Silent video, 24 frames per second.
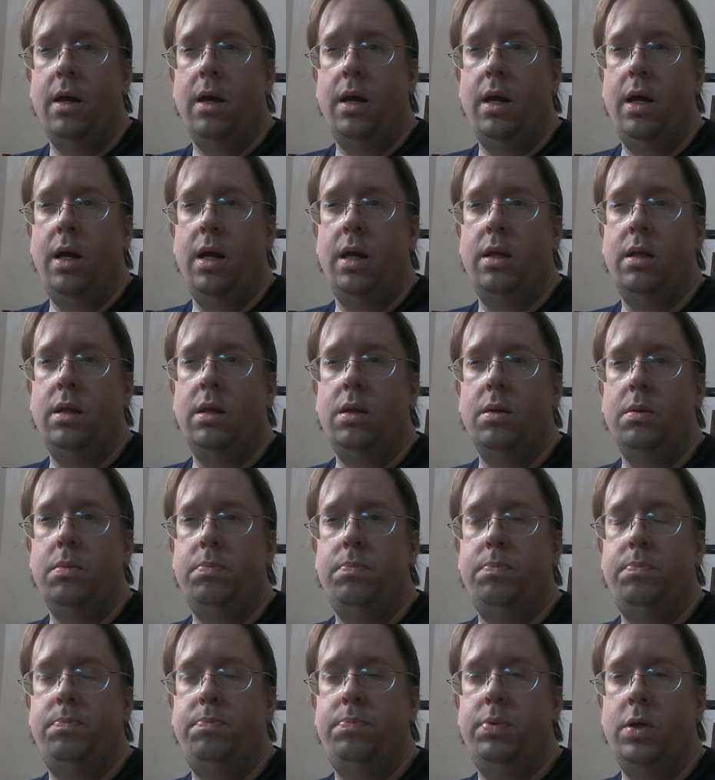in the
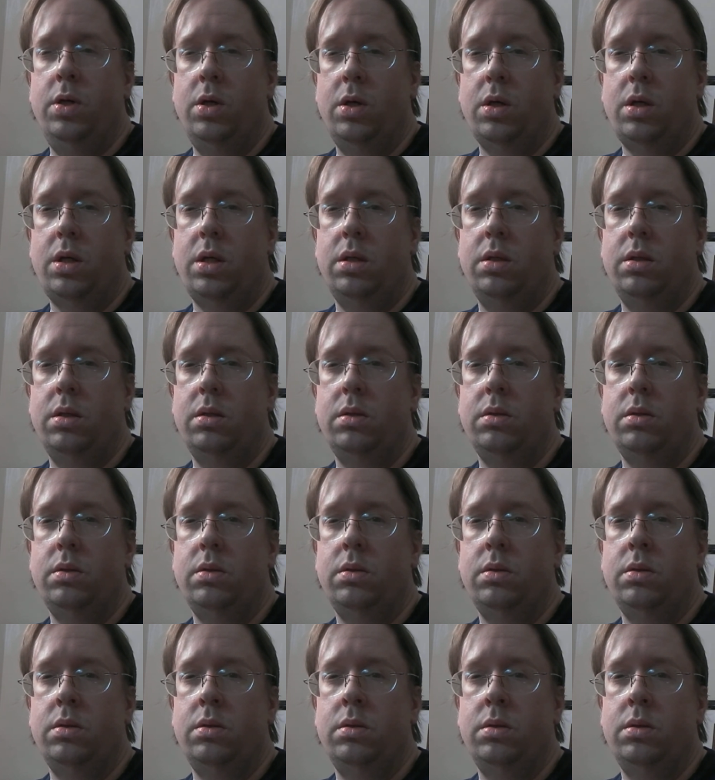book,
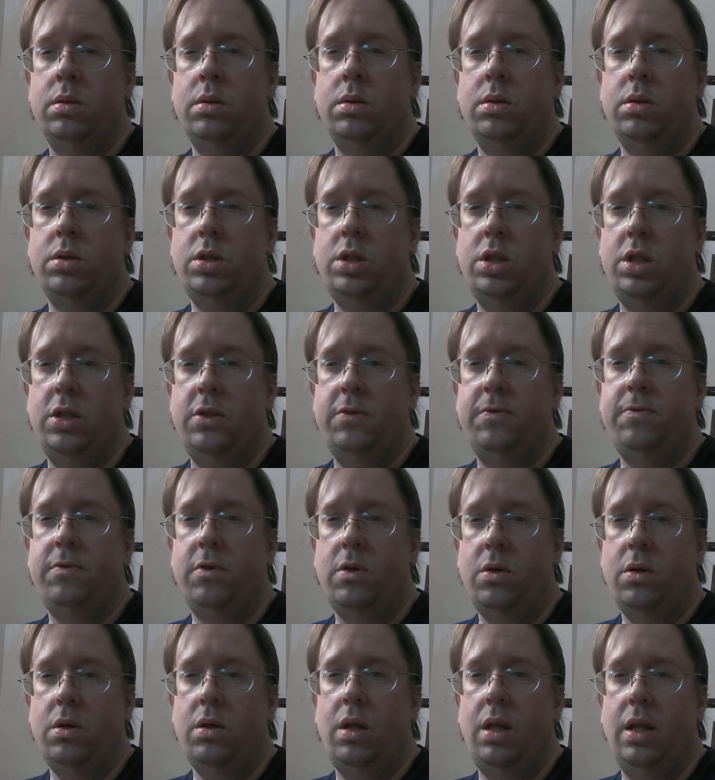she's
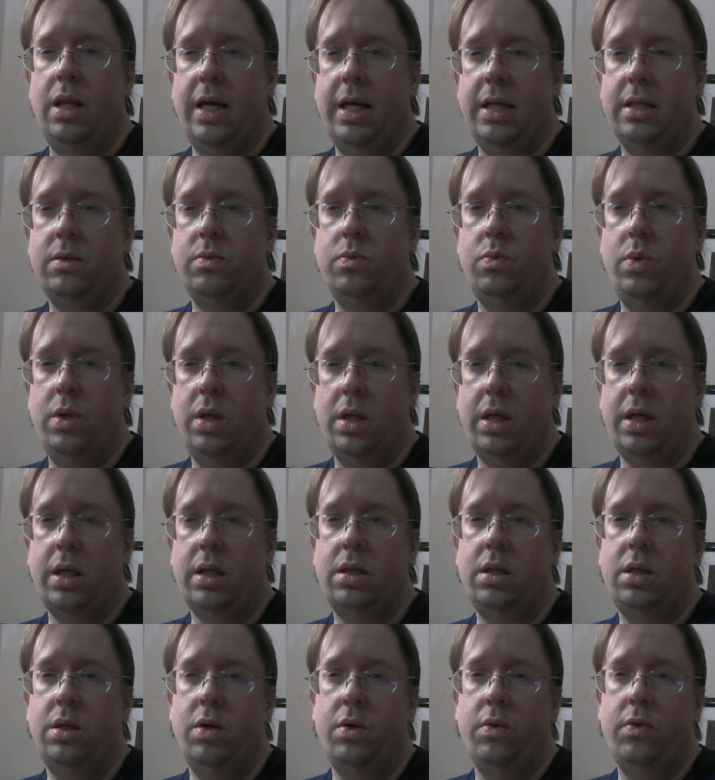far less willing
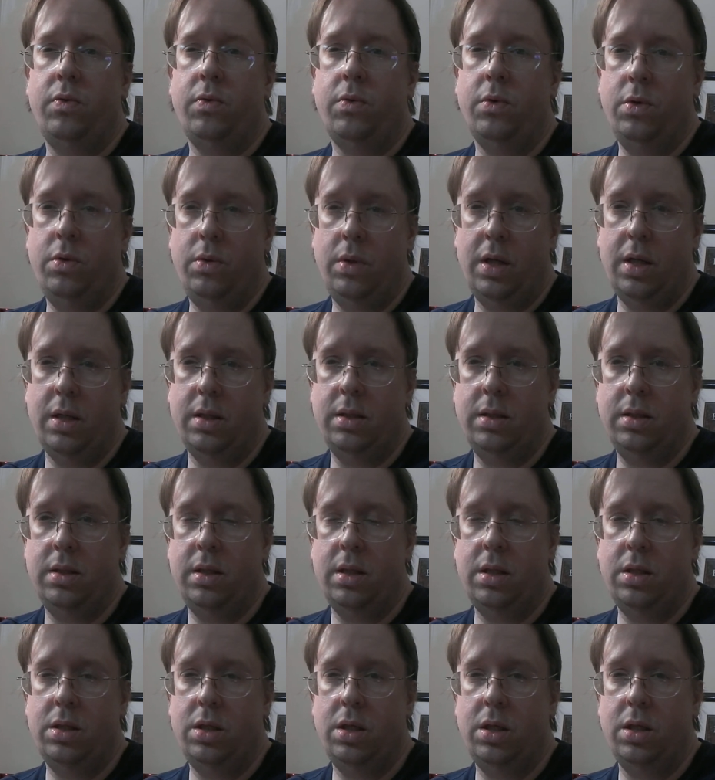to go through this
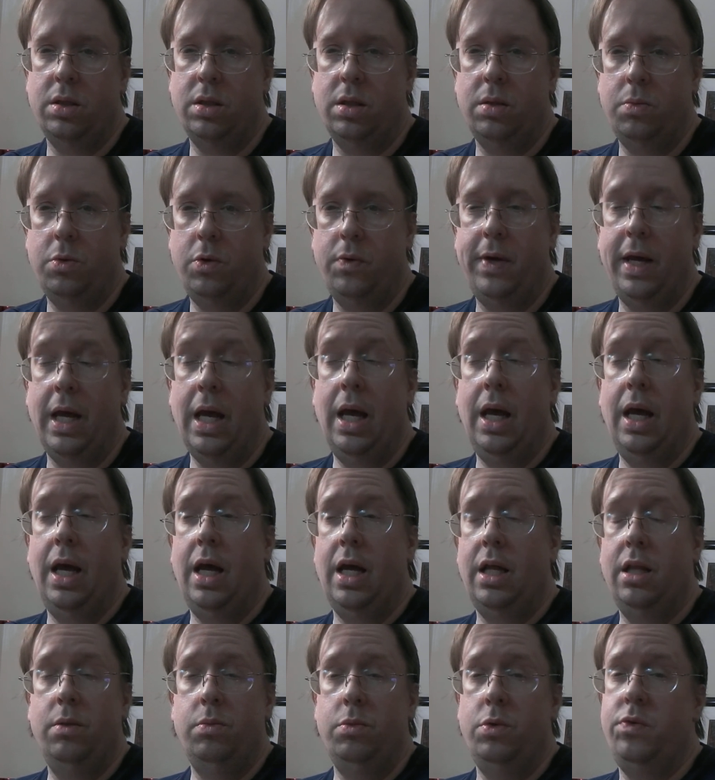than she is in the movie.
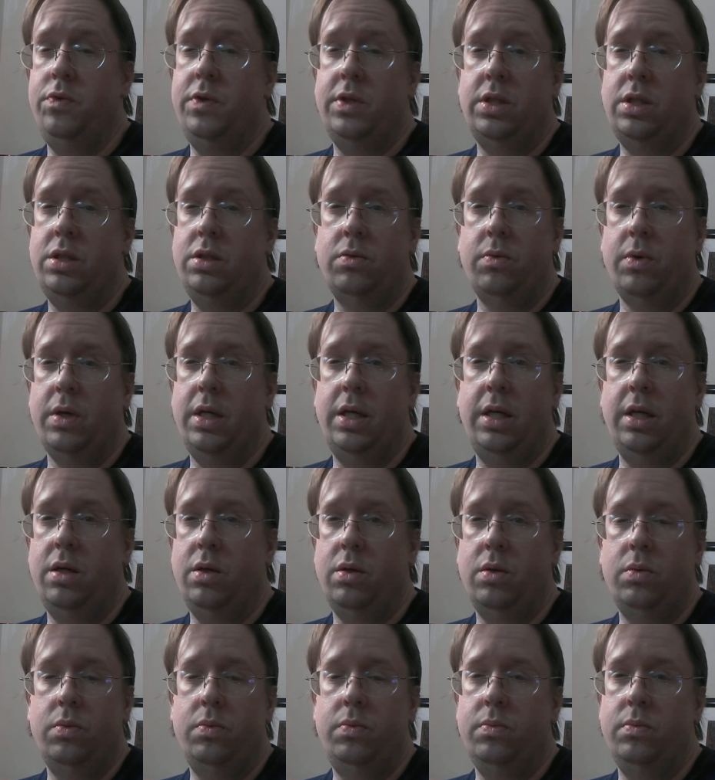In the movie, she's ready to
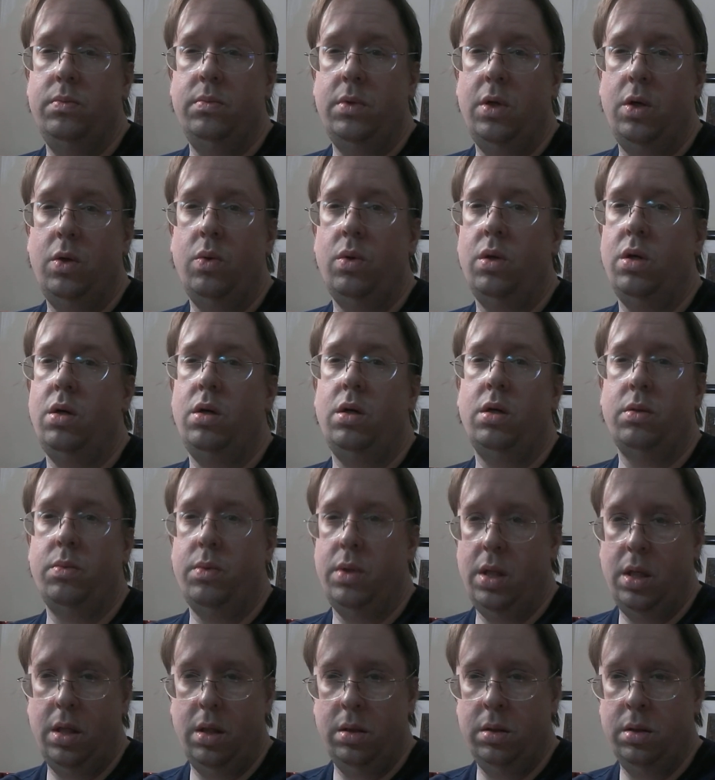go whole hog with
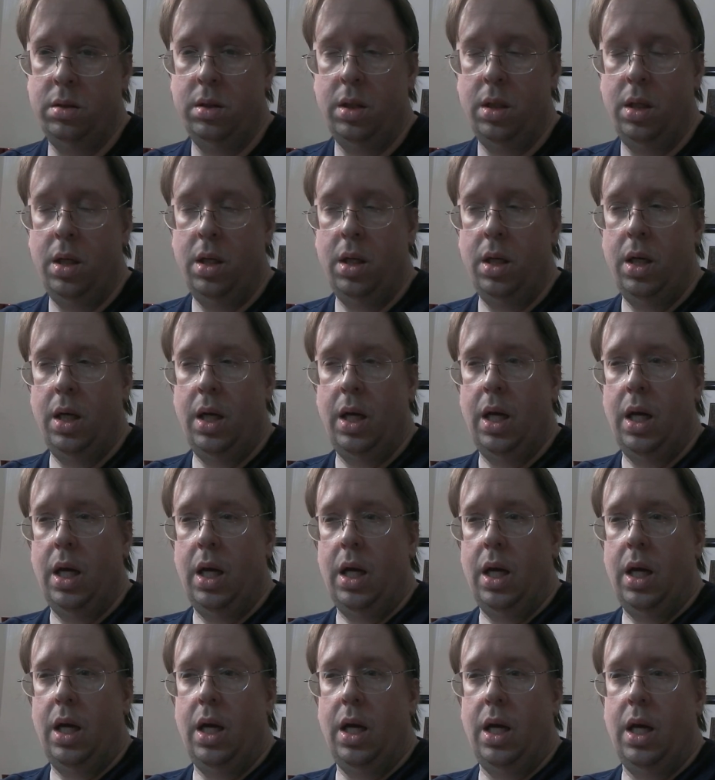it.
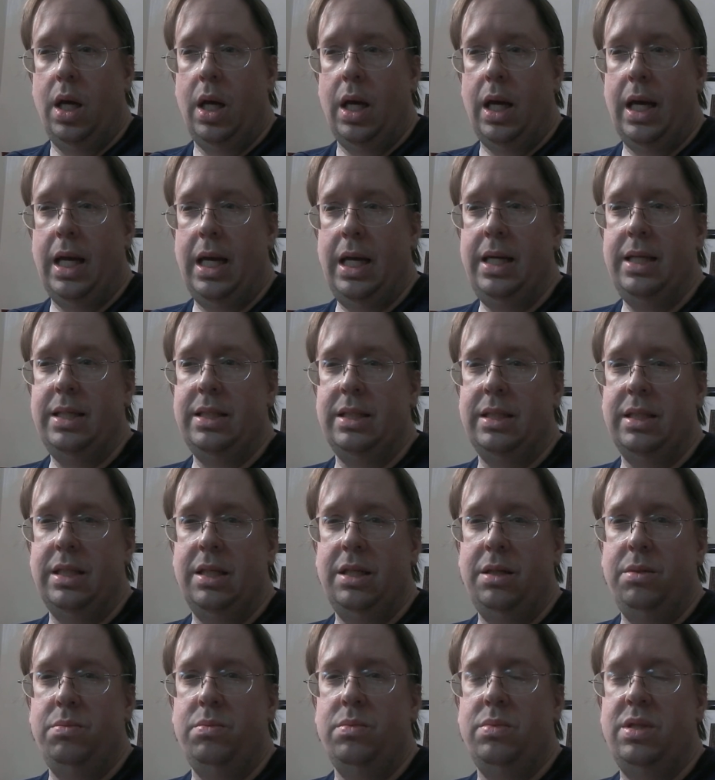He
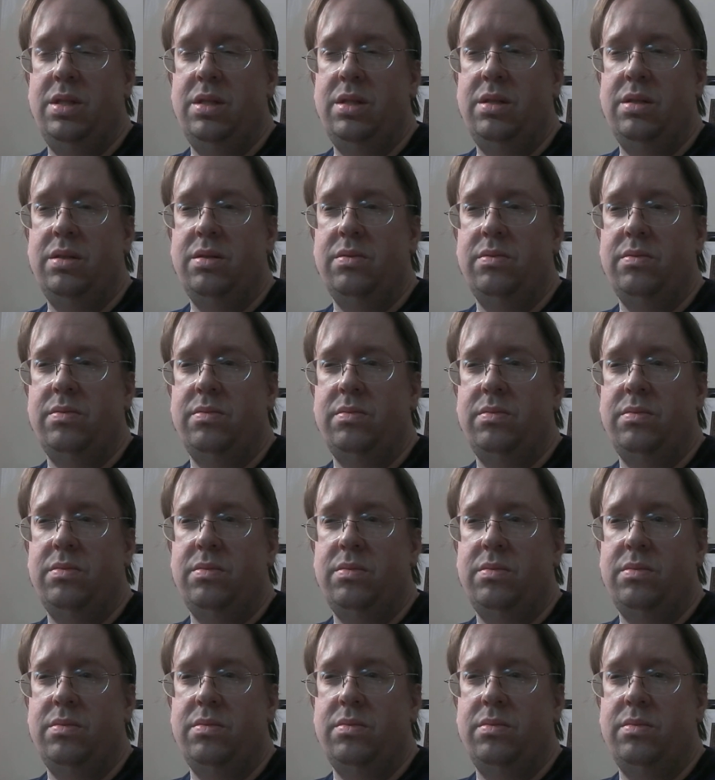seems
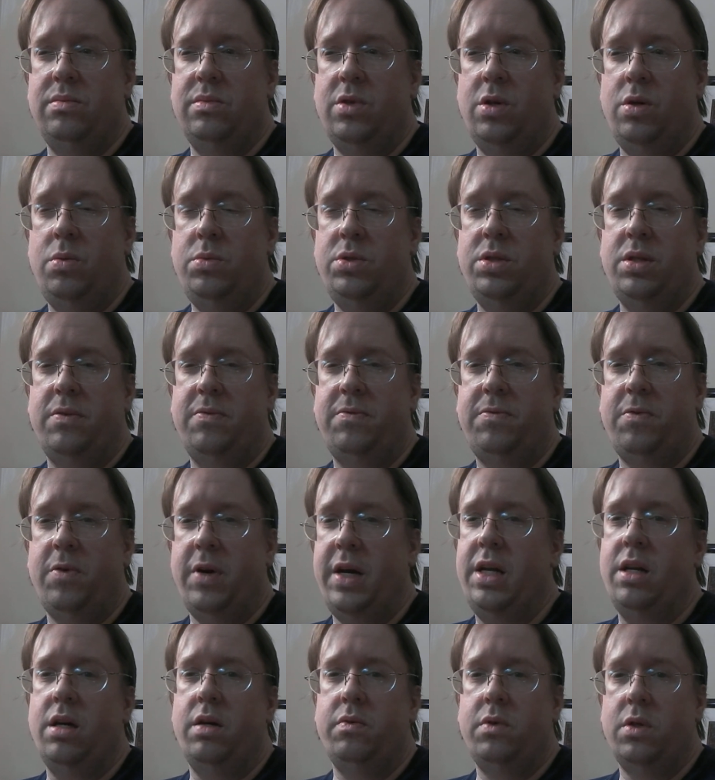almost
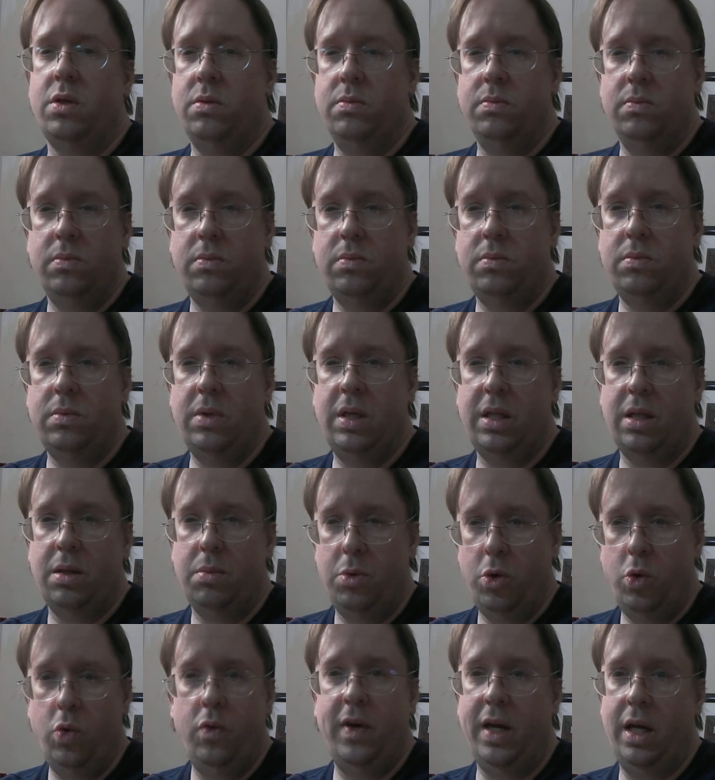afraid of her in the
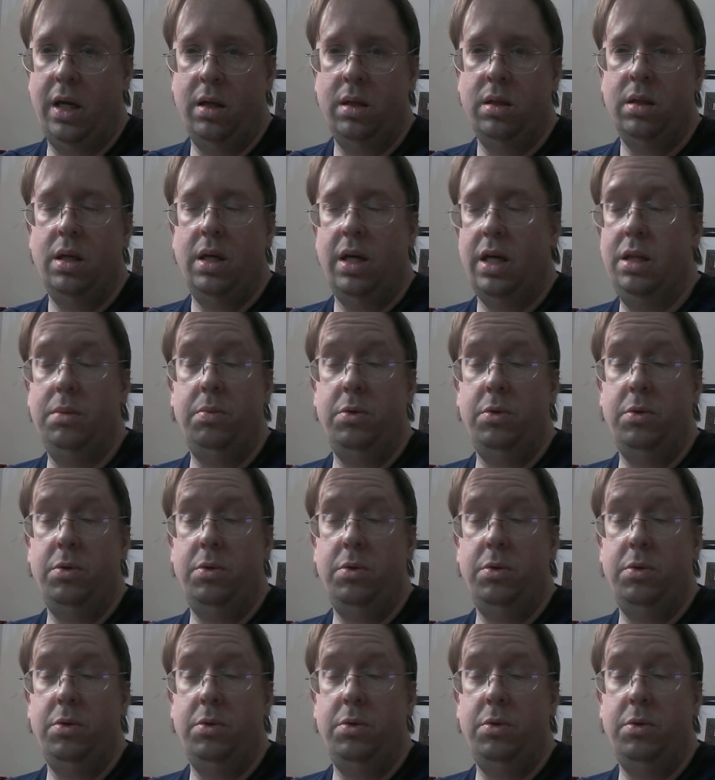movie. In the